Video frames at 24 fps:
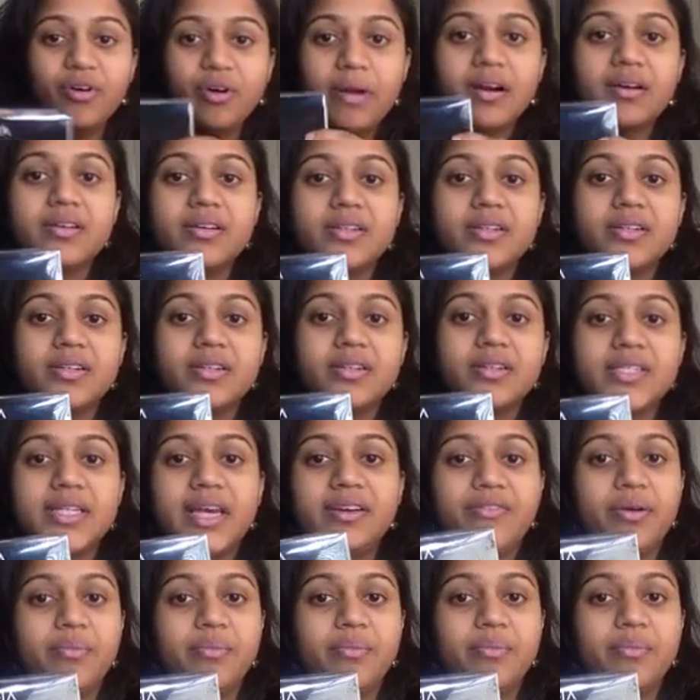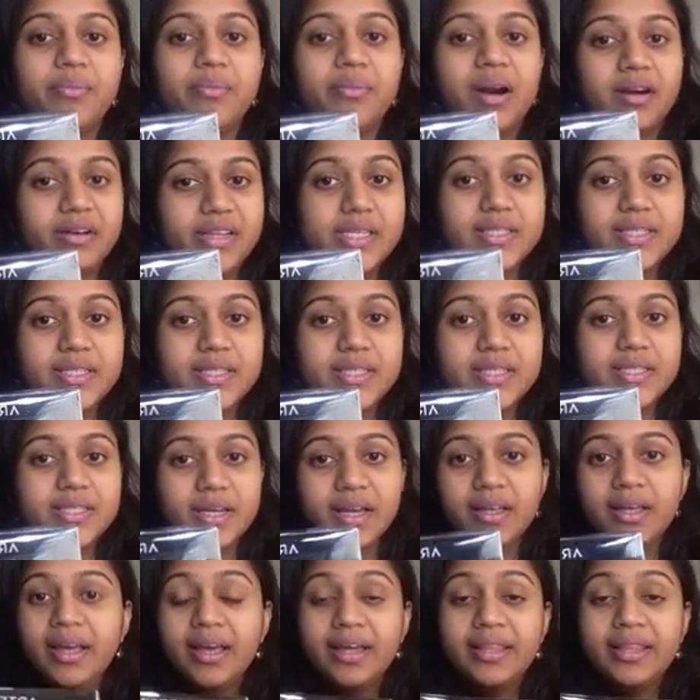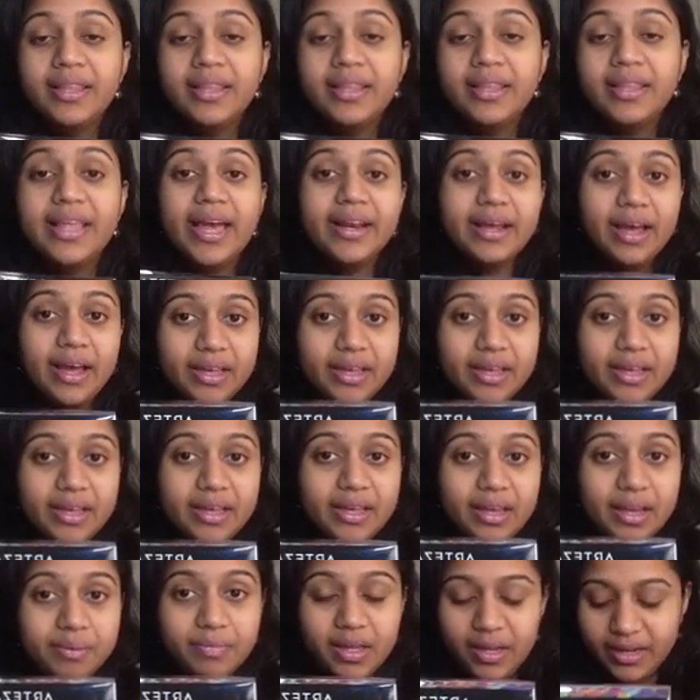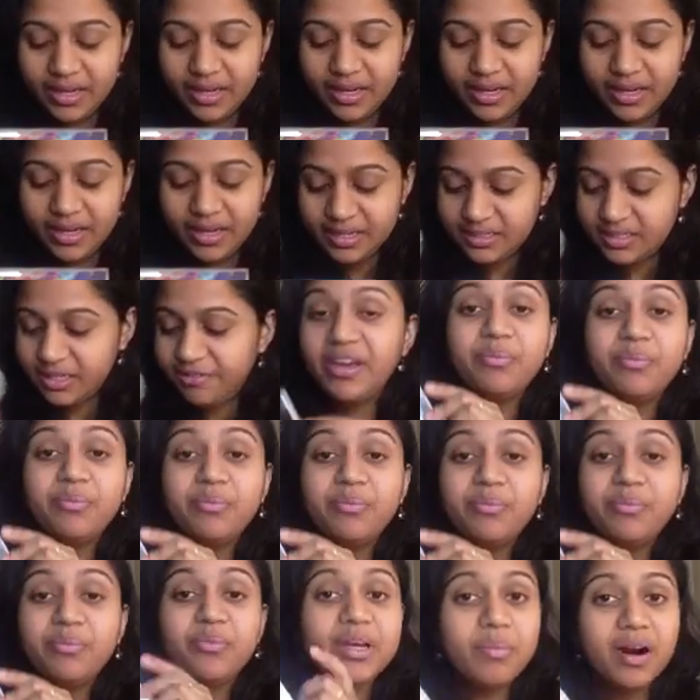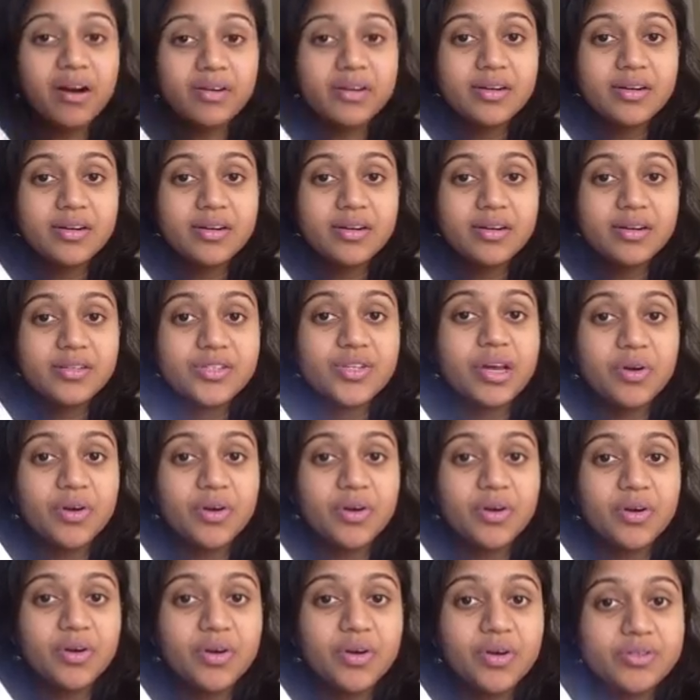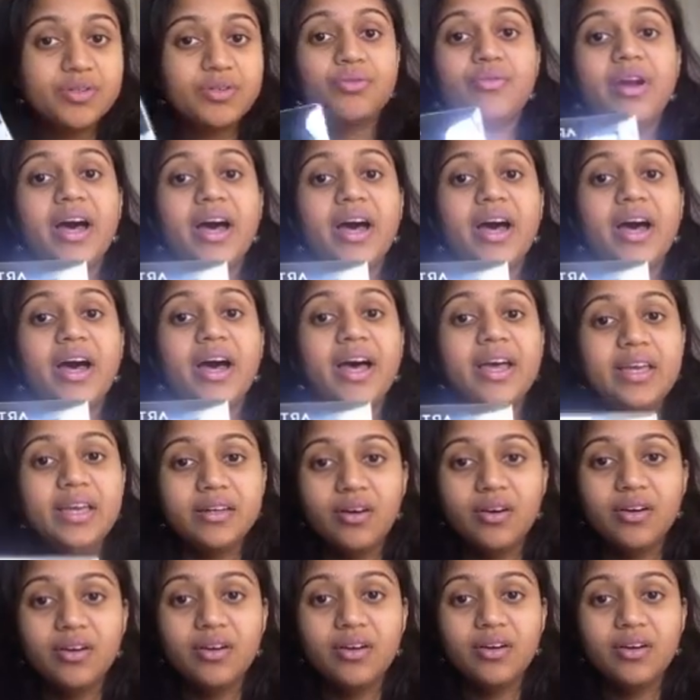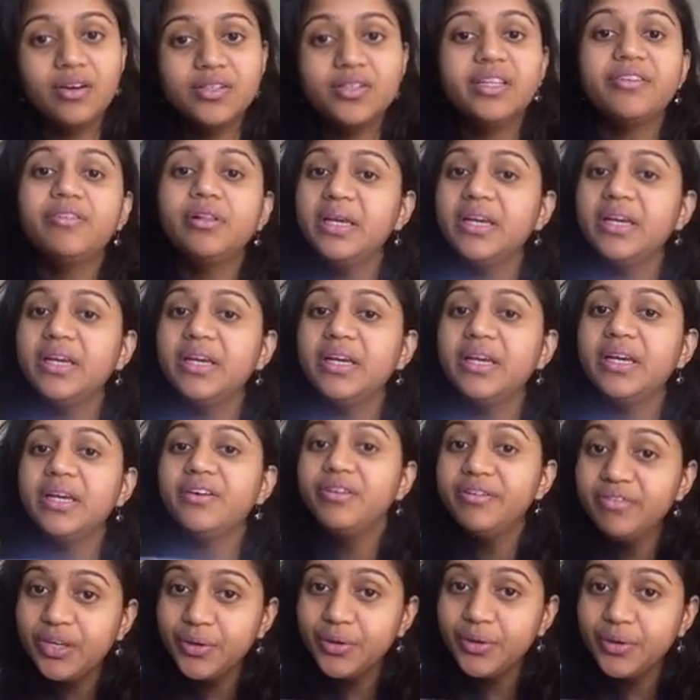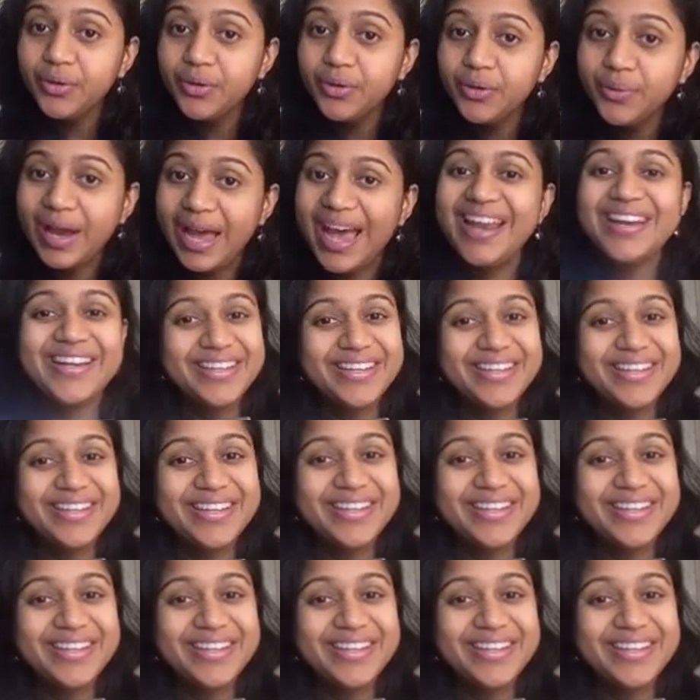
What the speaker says: marker set from Arteza that it's a fabric marker, so I'm going to try it on. So there will be a review and a